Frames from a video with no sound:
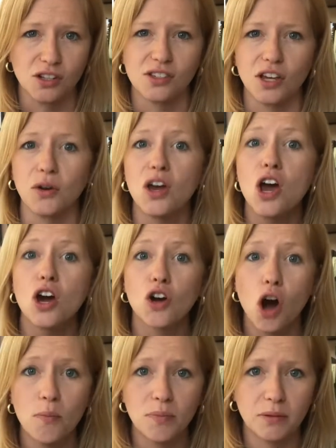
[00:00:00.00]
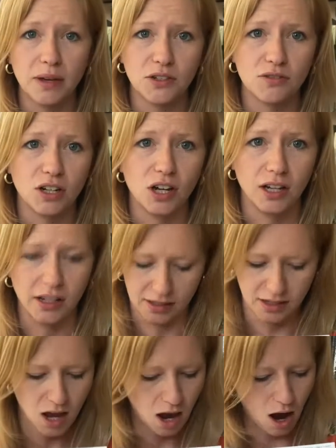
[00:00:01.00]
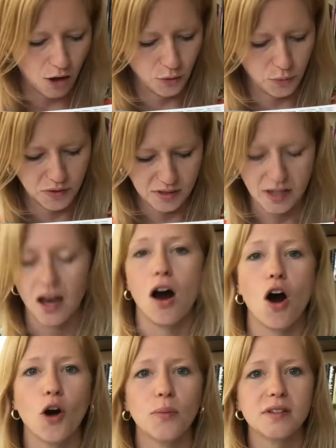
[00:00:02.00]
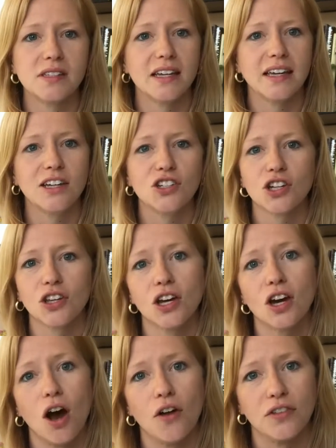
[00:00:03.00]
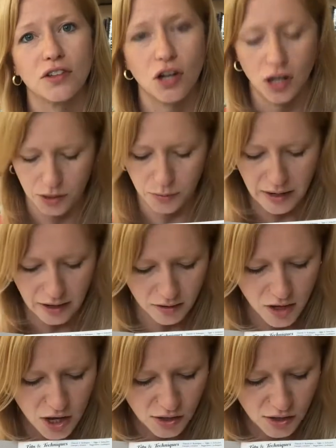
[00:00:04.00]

So complementary colours are the ones that are opposite each other on the colour wheel.